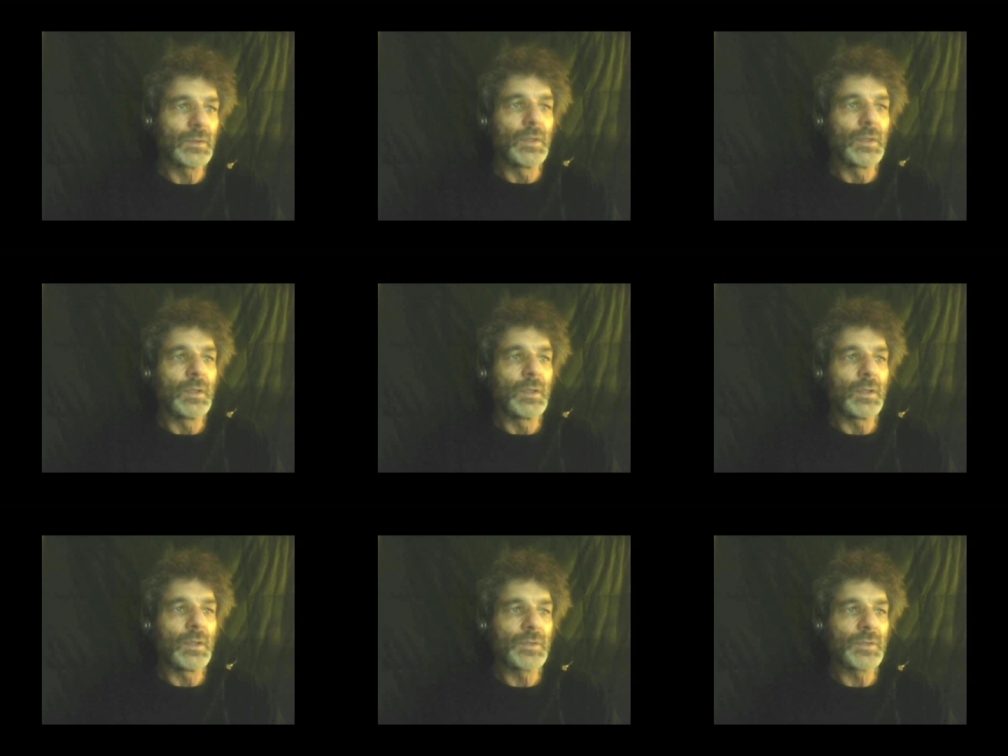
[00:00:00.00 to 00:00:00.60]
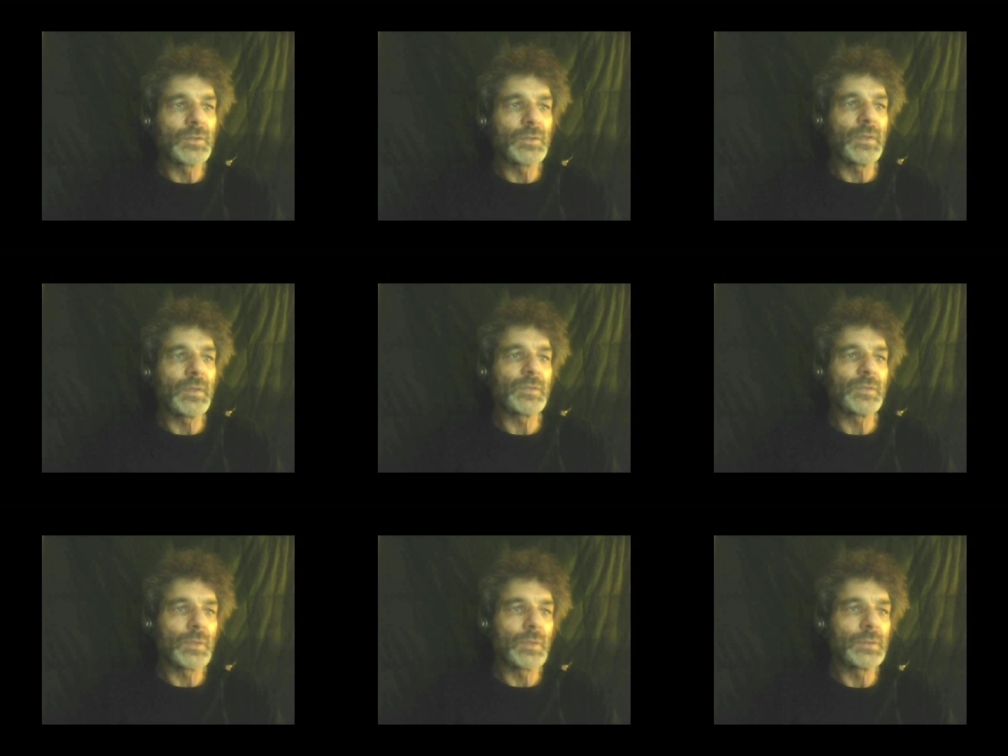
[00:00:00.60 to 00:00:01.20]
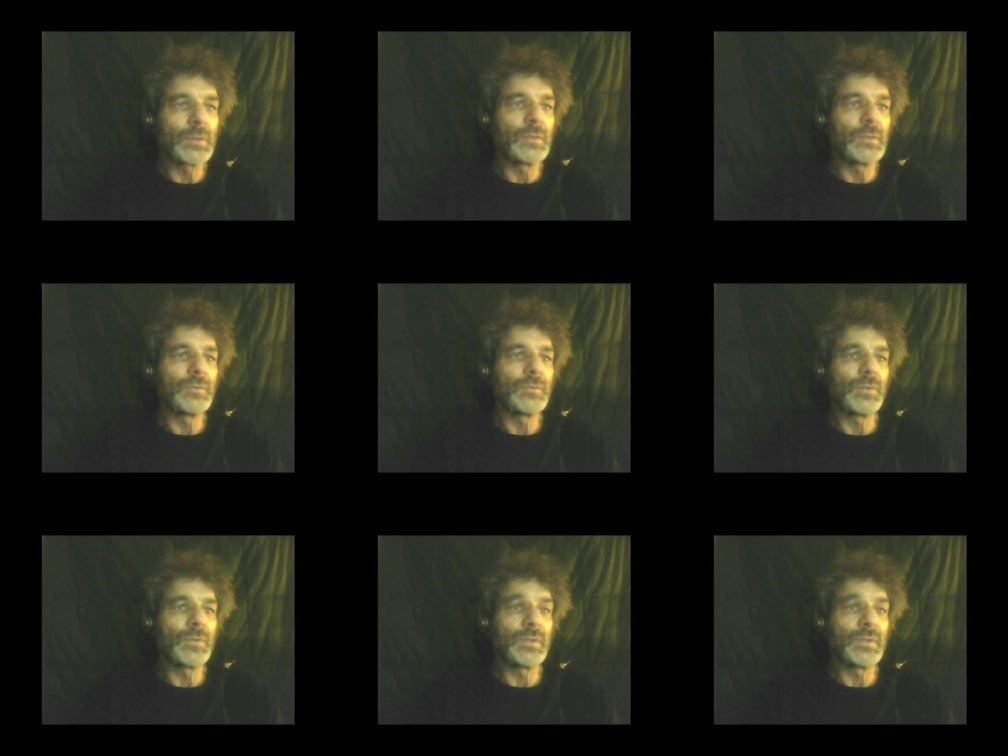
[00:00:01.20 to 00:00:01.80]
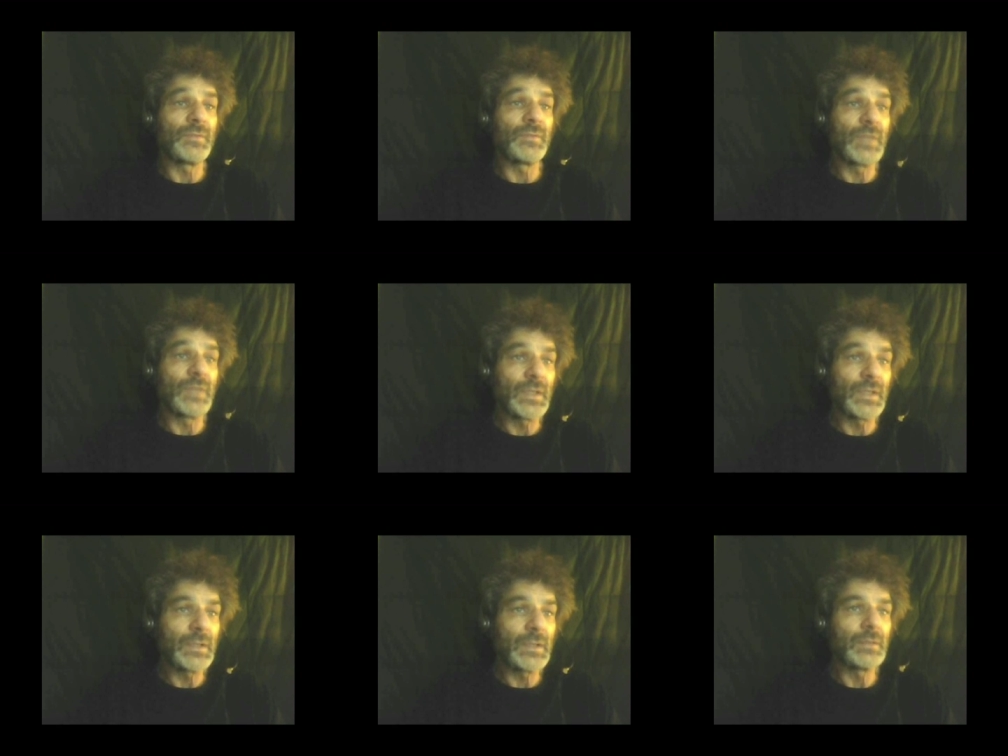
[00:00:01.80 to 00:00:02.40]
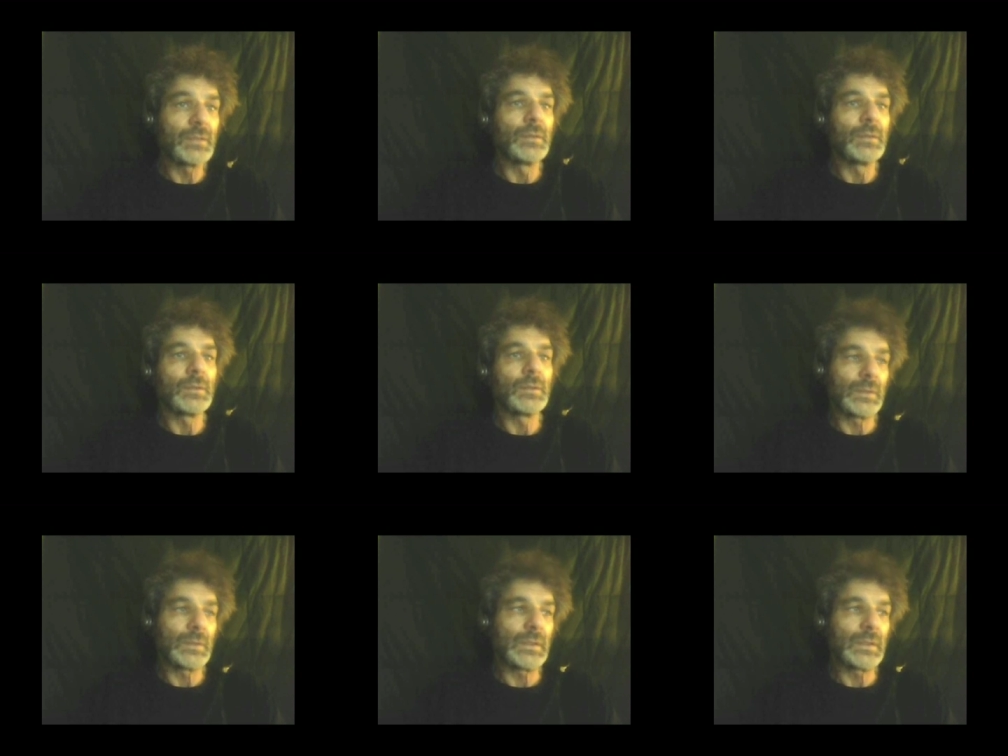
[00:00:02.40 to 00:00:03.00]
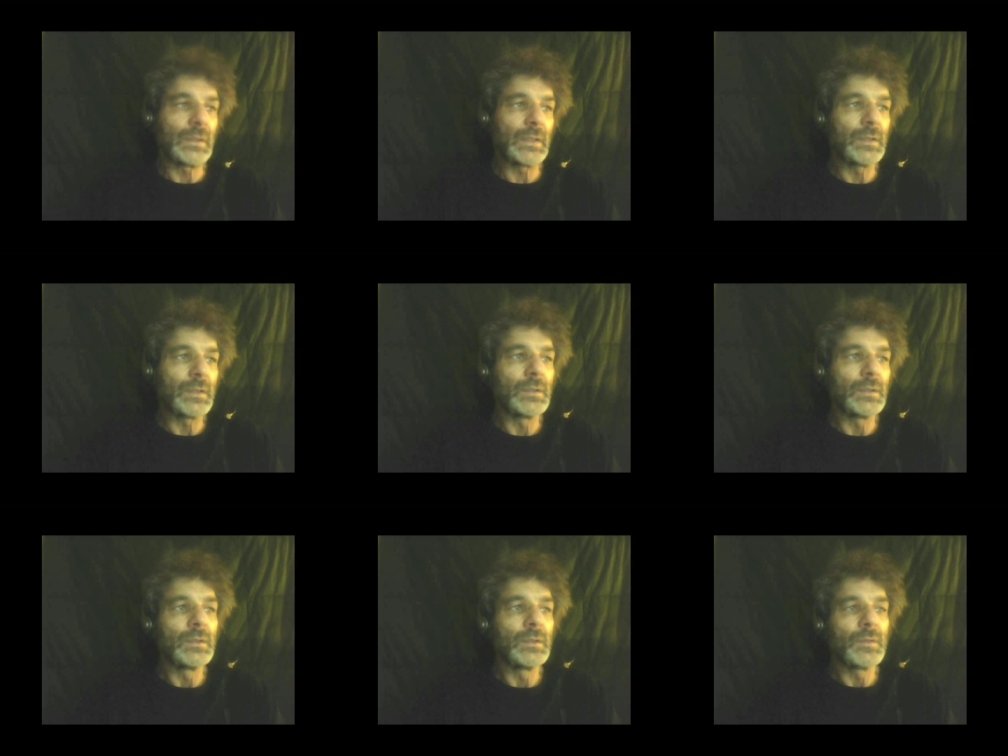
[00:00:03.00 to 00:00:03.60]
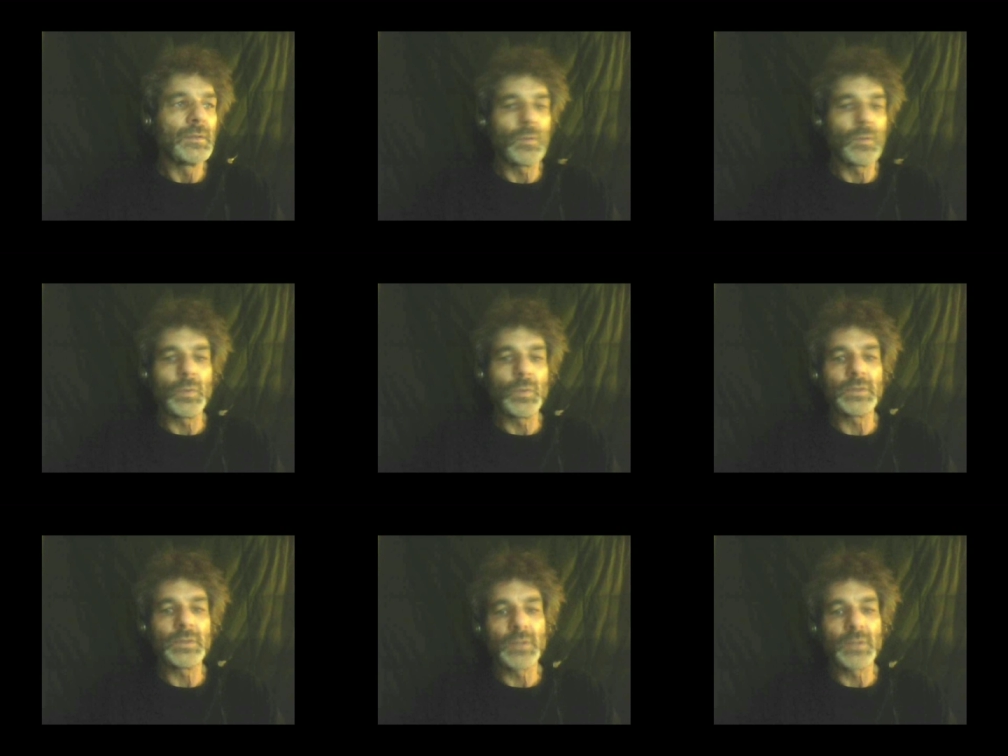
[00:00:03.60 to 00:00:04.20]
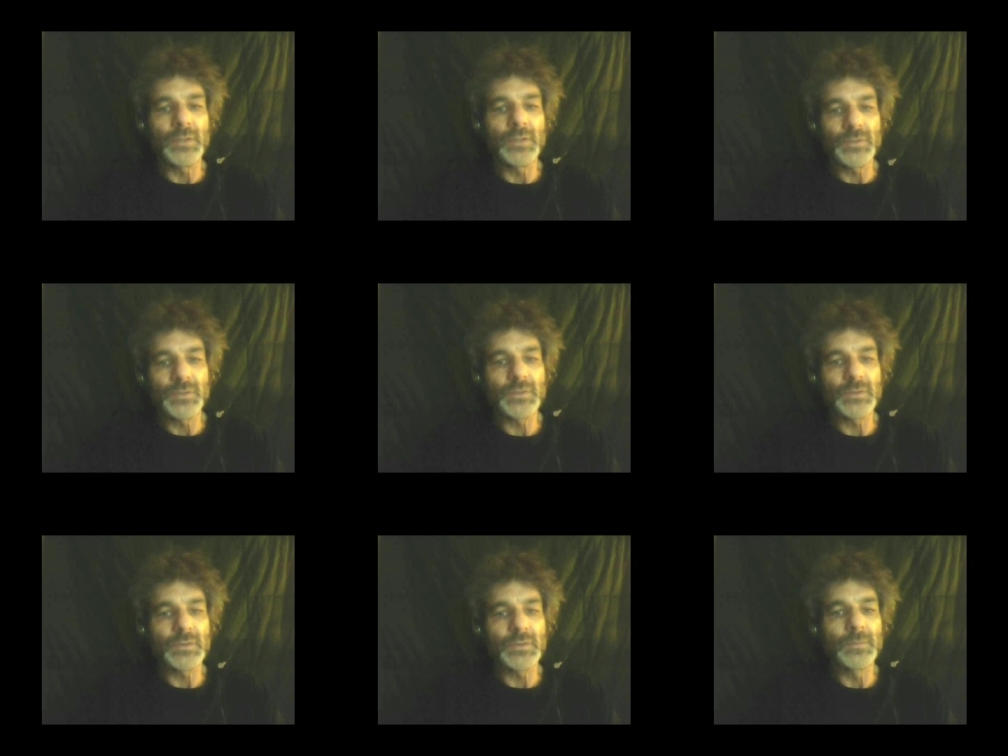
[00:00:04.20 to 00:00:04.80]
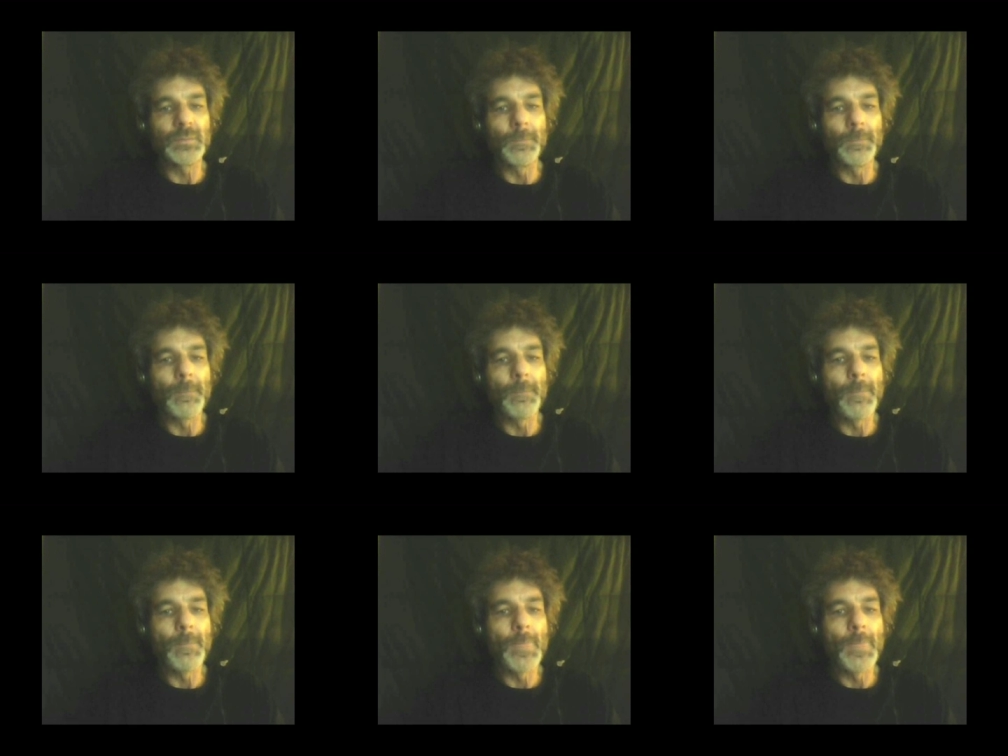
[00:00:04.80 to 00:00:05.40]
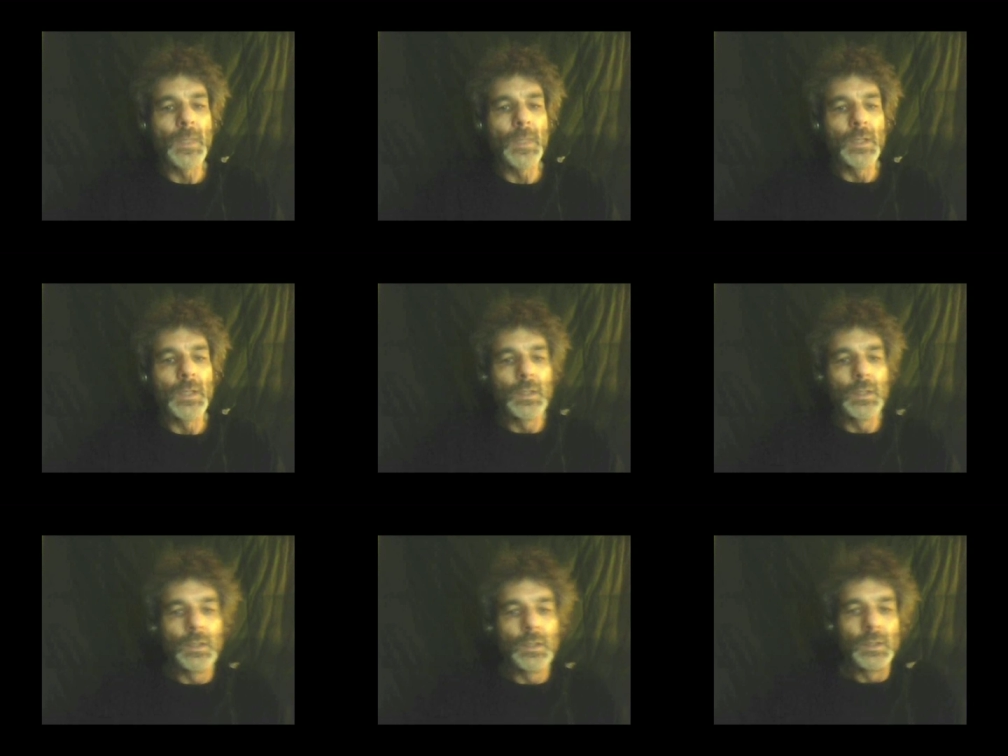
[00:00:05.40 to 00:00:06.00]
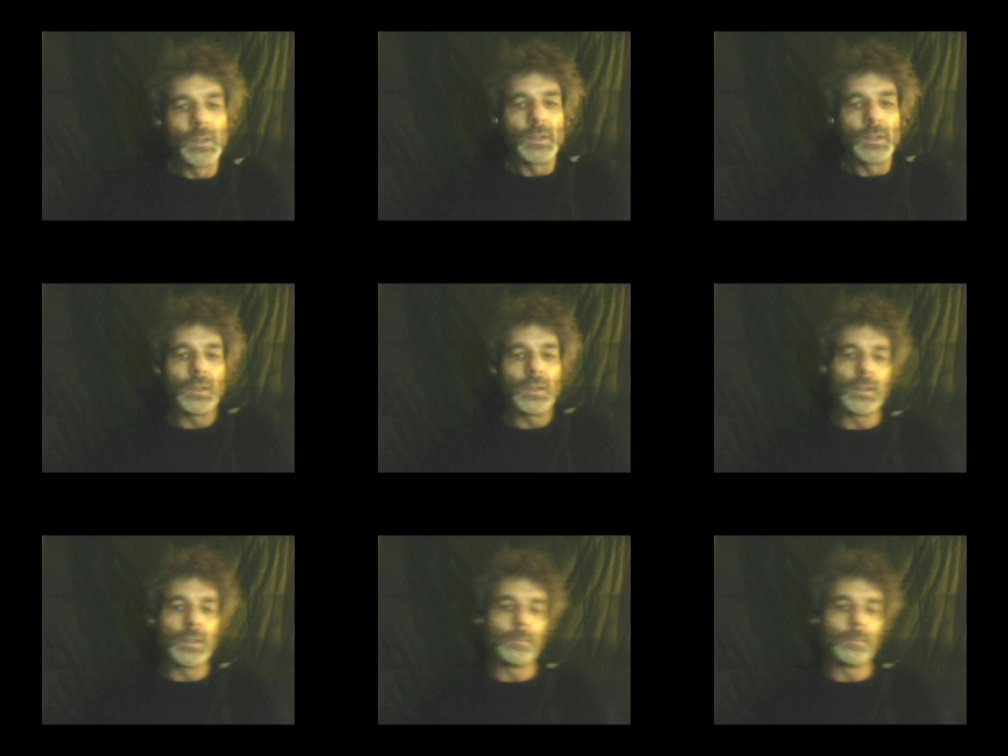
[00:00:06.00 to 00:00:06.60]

also as relative to the divine, God, the one consciousness. Now